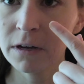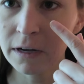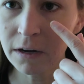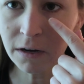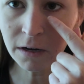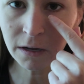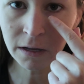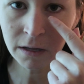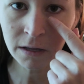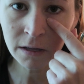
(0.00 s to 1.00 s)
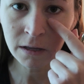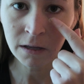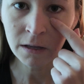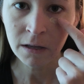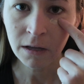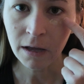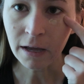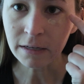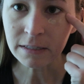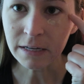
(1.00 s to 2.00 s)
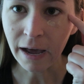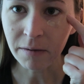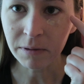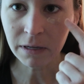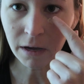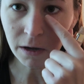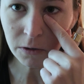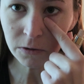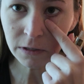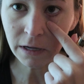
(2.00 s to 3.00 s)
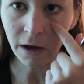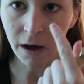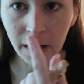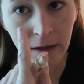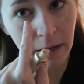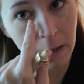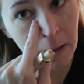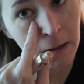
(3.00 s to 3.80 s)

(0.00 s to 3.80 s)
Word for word: here and dabbing under the eye.